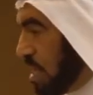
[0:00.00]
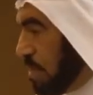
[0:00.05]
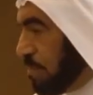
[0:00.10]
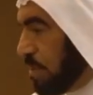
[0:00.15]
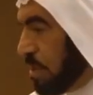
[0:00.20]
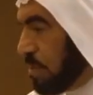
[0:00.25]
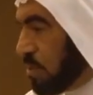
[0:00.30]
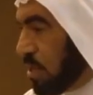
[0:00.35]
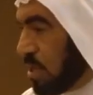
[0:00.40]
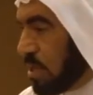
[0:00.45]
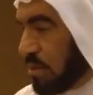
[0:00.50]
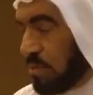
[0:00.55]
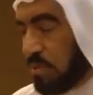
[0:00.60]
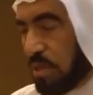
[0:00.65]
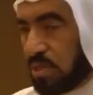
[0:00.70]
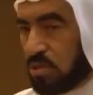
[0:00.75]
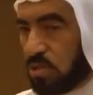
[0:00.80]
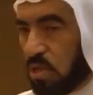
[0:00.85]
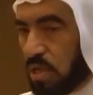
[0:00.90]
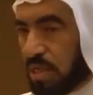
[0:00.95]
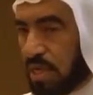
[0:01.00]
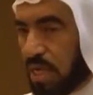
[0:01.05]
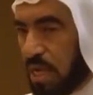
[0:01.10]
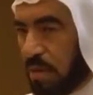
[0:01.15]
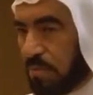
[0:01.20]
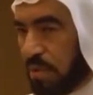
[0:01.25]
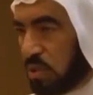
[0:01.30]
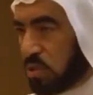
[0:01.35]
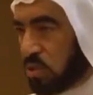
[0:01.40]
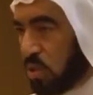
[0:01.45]
three people were
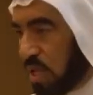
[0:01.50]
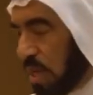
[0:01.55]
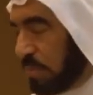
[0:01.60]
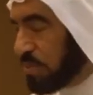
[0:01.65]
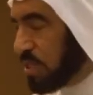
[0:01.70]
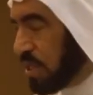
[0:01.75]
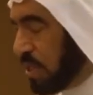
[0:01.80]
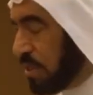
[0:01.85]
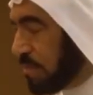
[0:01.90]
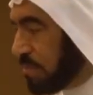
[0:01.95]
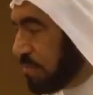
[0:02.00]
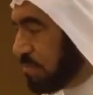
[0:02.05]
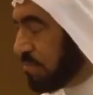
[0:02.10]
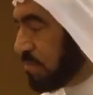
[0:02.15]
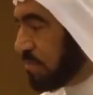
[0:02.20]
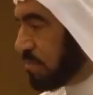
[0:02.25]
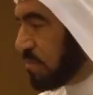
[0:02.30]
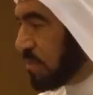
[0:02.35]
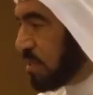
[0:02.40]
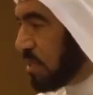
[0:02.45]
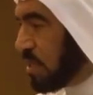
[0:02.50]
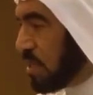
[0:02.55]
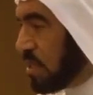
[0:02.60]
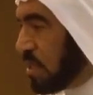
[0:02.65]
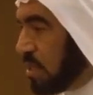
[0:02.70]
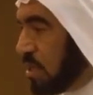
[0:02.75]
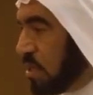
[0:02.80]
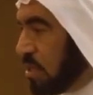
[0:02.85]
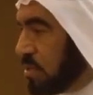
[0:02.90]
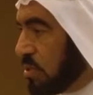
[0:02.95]
talking about corruption.
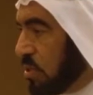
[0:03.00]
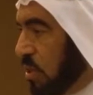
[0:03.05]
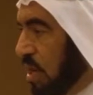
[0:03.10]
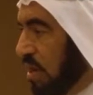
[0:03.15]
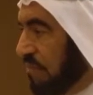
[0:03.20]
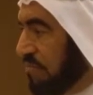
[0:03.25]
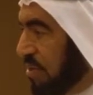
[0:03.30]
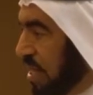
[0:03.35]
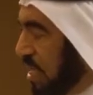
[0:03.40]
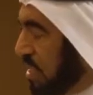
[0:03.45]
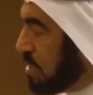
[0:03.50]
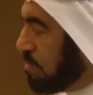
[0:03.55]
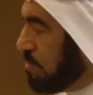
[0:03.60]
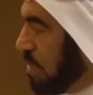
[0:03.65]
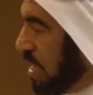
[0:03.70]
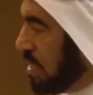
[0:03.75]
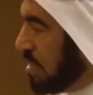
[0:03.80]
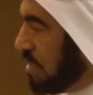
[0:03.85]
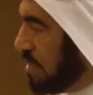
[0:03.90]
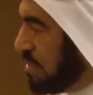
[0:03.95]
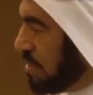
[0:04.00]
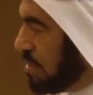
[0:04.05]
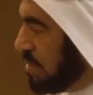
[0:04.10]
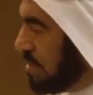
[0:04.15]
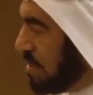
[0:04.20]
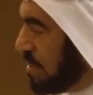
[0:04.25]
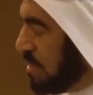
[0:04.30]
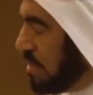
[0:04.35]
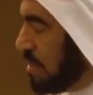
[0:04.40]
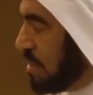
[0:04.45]
So a Frenchman,
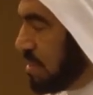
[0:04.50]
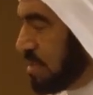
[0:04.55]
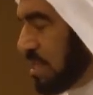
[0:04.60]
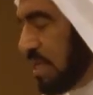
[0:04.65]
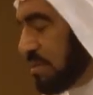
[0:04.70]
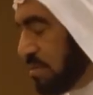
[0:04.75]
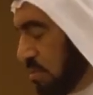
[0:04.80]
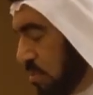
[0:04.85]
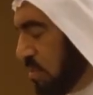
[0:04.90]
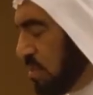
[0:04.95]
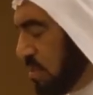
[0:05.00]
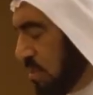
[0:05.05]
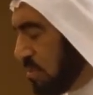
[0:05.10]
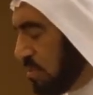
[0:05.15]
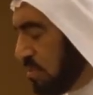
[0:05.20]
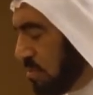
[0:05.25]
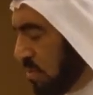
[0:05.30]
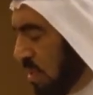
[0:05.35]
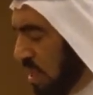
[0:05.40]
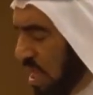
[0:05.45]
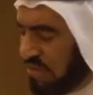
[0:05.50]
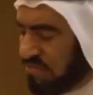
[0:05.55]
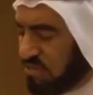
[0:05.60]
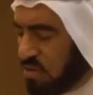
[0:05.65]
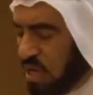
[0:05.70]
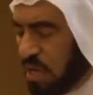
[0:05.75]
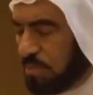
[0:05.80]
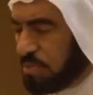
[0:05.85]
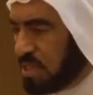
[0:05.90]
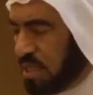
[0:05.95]
he said, we
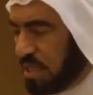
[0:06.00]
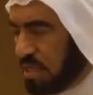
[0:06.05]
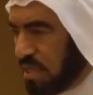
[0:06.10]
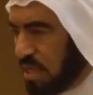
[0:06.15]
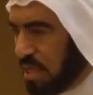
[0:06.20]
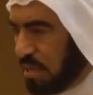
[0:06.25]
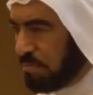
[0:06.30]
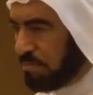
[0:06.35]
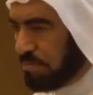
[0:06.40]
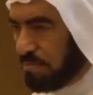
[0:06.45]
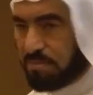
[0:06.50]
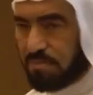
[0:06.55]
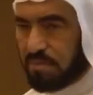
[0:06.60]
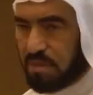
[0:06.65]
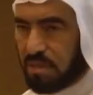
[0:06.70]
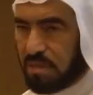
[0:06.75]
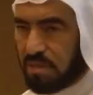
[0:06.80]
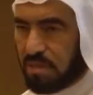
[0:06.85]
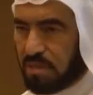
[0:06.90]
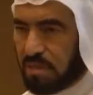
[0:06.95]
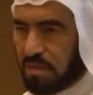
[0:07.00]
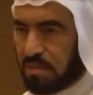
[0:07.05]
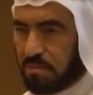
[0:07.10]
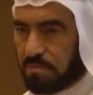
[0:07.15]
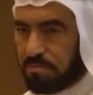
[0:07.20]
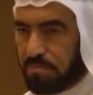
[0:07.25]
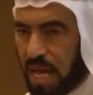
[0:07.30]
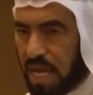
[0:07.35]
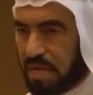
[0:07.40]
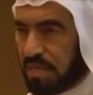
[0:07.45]
have corruption in
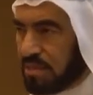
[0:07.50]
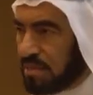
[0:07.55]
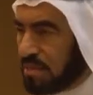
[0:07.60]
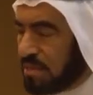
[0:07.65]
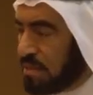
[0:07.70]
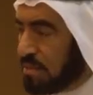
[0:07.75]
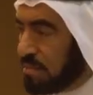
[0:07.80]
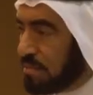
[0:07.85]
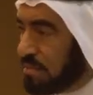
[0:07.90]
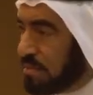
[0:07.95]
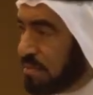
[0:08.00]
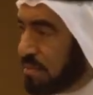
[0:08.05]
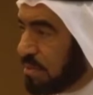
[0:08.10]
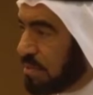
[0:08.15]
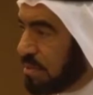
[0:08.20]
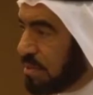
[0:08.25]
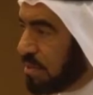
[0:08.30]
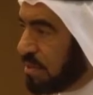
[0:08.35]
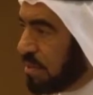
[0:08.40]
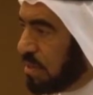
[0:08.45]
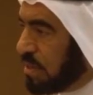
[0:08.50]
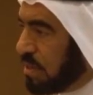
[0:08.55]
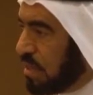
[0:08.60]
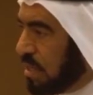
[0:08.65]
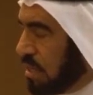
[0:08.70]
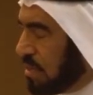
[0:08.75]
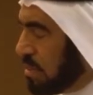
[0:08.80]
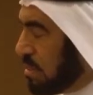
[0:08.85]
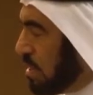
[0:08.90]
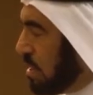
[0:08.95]
Paris.
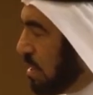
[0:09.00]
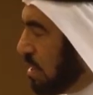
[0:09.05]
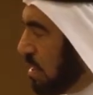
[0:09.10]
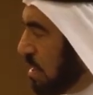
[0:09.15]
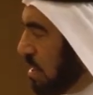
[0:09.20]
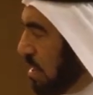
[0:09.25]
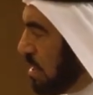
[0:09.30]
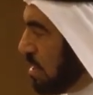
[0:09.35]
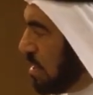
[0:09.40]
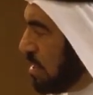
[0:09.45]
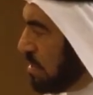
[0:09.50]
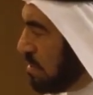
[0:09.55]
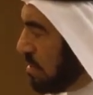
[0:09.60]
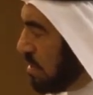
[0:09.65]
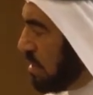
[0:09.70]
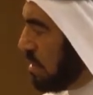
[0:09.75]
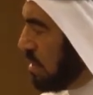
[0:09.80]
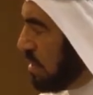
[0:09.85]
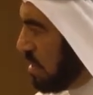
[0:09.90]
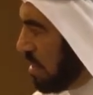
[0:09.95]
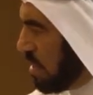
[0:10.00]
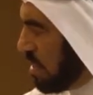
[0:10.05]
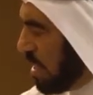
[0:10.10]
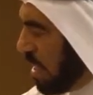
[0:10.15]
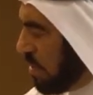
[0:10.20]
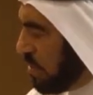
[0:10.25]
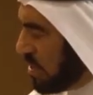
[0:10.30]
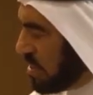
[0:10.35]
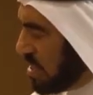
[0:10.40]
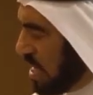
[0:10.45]
And
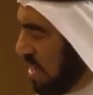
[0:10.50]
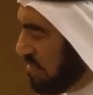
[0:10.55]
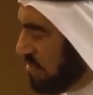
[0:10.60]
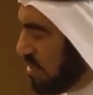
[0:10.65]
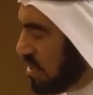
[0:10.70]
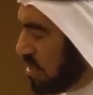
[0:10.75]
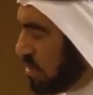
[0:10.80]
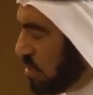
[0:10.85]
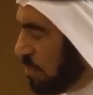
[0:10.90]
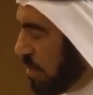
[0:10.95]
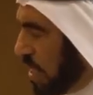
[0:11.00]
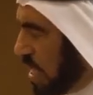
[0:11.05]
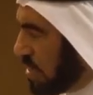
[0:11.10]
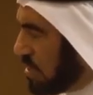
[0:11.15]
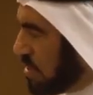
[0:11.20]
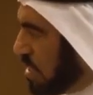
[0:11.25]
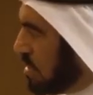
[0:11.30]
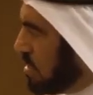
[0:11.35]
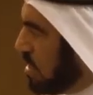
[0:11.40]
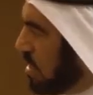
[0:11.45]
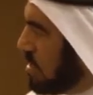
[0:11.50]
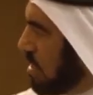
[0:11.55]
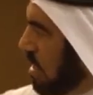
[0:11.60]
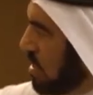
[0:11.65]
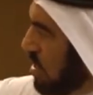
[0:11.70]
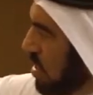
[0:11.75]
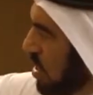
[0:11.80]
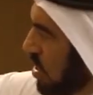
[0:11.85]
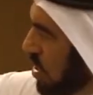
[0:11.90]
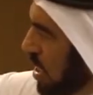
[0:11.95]
they were traveled to Paris, and he
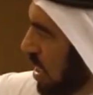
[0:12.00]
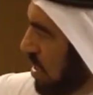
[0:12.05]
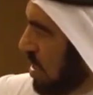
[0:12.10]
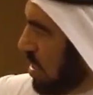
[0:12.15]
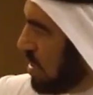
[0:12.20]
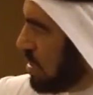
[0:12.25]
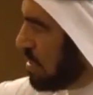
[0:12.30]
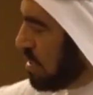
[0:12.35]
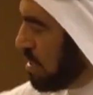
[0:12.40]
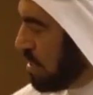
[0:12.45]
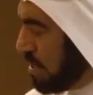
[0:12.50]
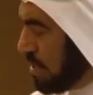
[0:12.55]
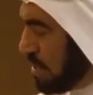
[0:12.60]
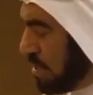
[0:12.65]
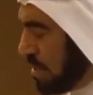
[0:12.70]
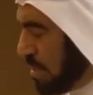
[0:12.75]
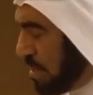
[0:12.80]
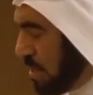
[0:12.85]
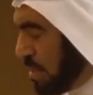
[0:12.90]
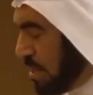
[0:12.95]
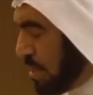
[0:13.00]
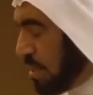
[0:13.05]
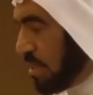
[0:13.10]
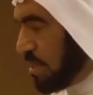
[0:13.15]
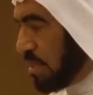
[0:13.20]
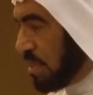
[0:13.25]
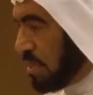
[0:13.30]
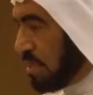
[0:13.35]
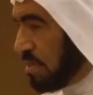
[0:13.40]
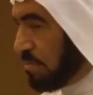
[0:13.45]
said, look at this
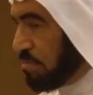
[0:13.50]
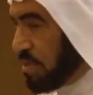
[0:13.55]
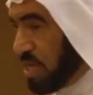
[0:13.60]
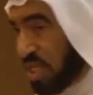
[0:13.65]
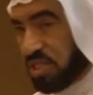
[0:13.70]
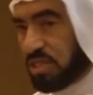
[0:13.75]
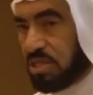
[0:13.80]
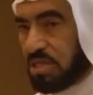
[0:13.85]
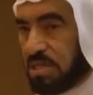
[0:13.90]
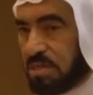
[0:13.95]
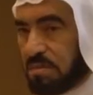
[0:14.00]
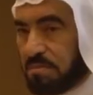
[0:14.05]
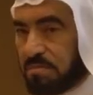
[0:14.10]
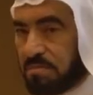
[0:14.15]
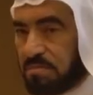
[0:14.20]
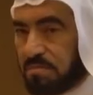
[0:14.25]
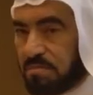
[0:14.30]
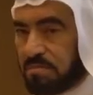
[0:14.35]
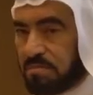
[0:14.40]
bridge.